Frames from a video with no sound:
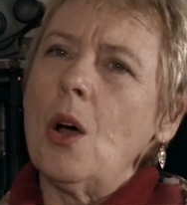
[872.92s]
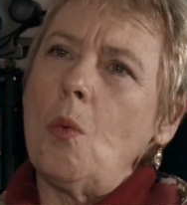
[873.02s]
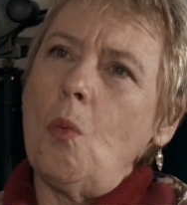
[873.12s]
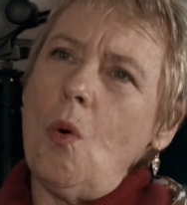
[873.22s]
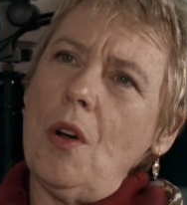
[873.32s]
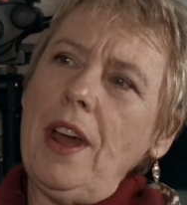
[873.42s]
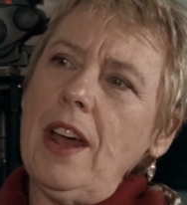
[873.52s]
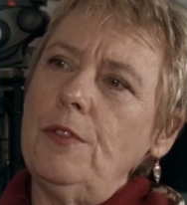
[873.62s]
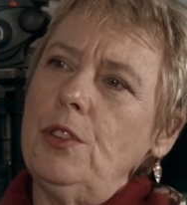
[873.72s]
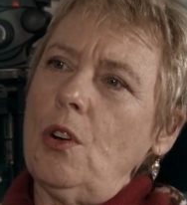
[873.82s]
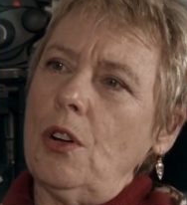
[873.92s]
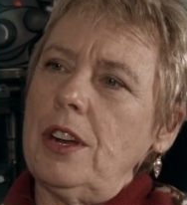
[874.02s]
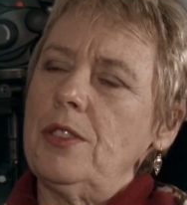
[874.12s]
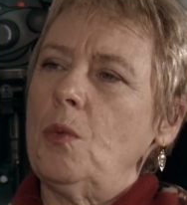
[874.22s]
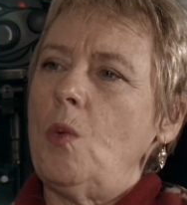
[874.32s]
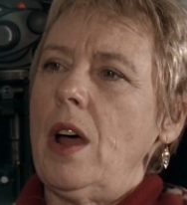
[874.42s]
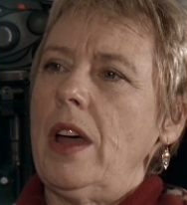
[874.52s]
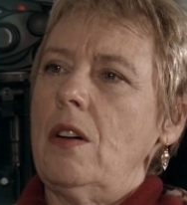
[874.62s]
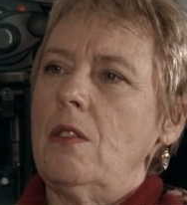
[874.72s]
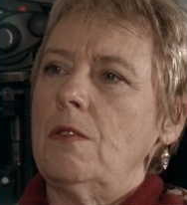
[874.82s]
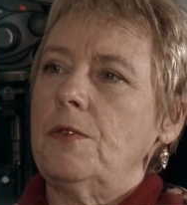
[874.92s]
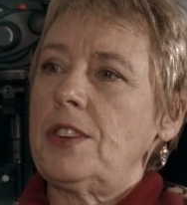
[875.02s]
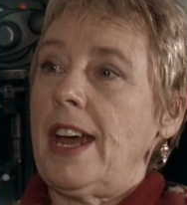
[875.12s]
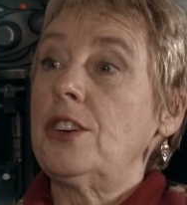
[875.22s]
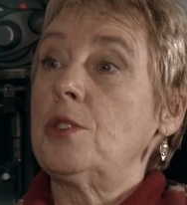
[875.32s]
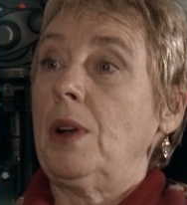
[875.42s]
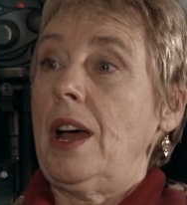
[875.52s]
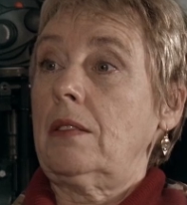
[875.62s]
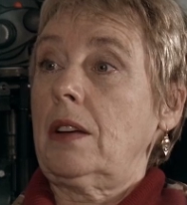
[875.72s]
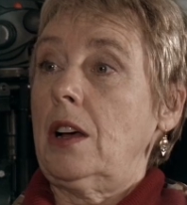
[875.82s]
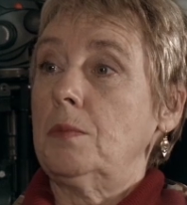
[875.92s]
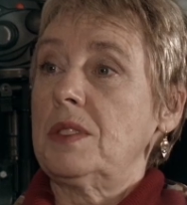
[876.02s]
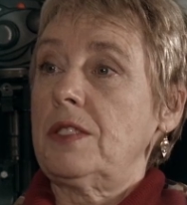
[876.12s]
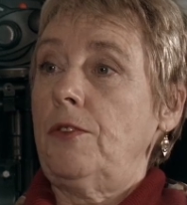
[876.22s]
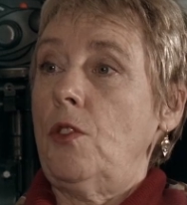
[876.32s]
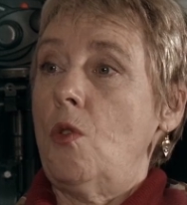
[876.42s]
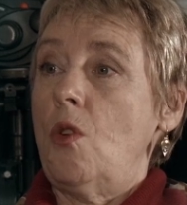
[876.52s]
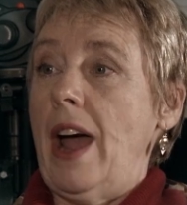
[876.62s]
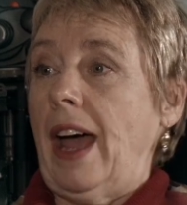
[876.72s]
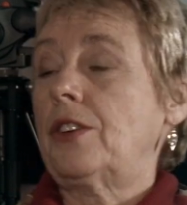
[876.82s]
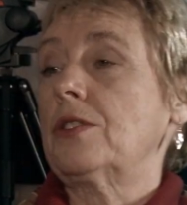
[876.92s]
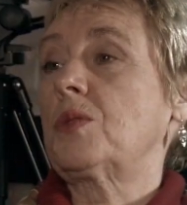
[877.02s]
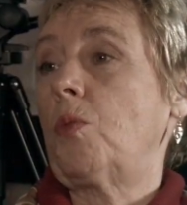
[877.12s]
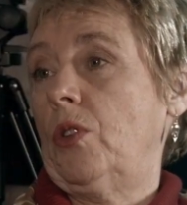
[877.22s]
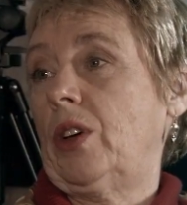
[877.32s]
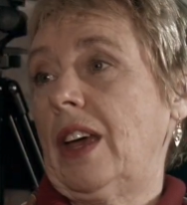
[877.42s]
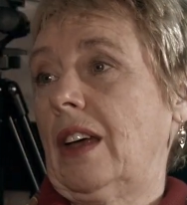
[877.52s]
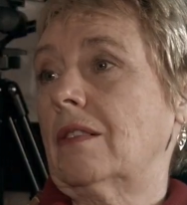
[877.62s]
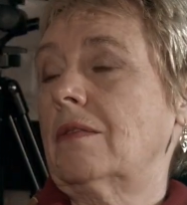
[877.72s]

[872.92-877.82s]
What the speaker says: What have you got in the way of tangible outcomes for actors working?